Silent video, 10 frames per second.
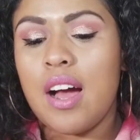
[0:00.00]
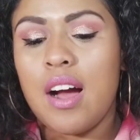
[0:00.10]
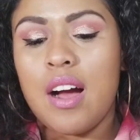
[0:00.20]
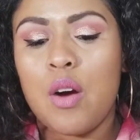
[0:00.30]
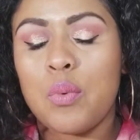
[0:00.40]

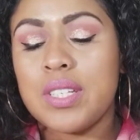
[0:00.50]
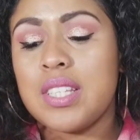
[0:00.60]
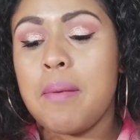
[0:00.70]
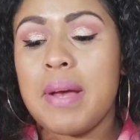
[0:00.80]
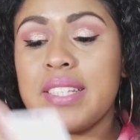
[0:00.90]
was
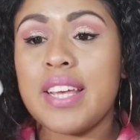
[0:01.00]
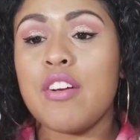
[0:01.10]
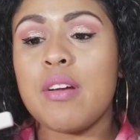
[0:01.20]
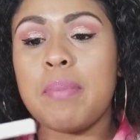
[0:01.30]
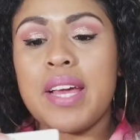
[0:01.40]
the
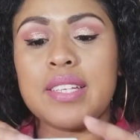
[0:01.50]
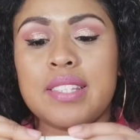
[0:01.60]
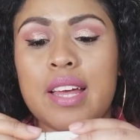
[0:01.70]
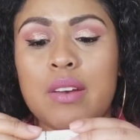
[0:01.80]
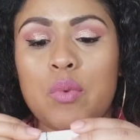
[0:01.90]
mascara
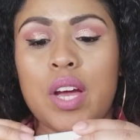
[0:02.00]
base that we